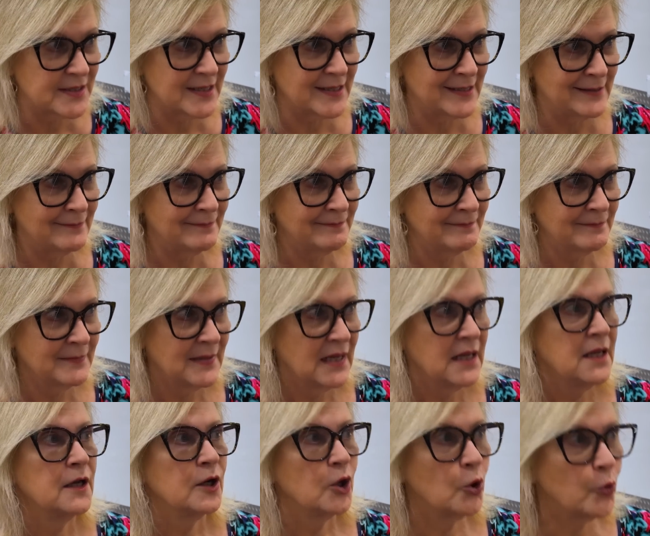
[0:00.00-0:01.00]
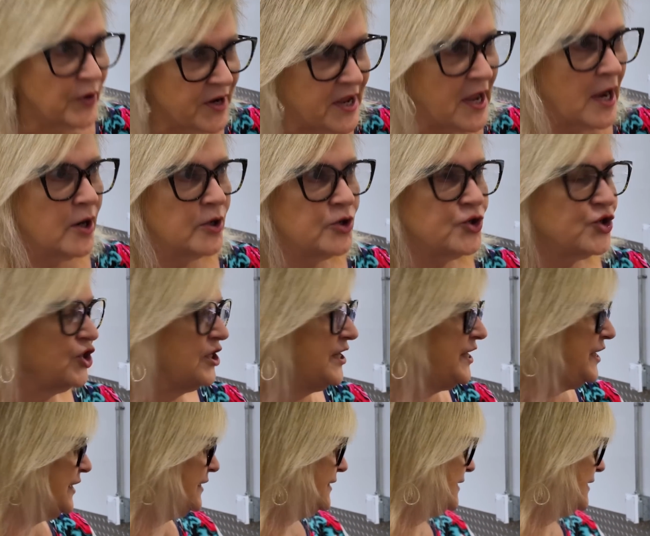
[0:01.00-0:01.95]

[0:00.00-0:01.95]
it. Gruyere cheese.